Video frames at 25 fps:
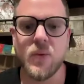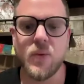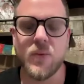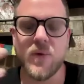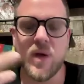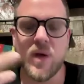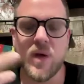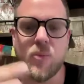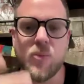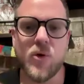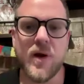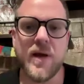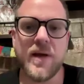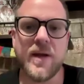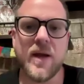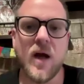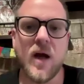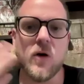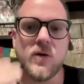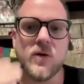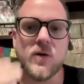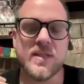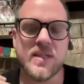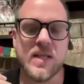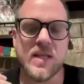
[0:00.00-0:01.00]
We apprehend
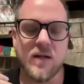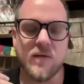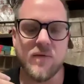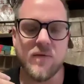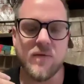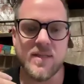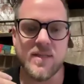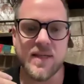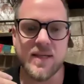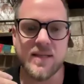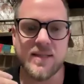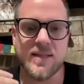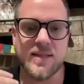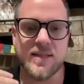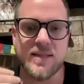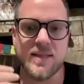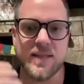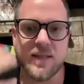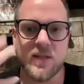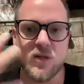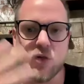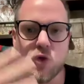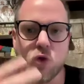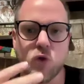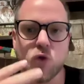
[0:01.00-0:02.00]
ourselves as
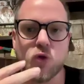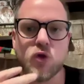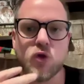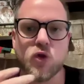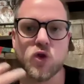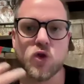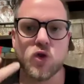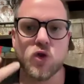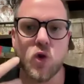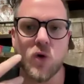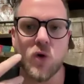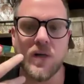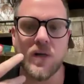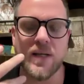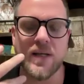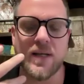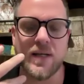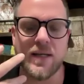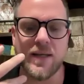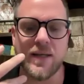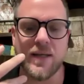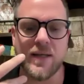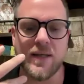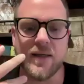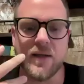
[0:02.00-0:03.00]
existing so
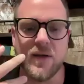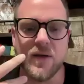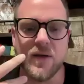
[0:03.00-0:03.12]
solidly,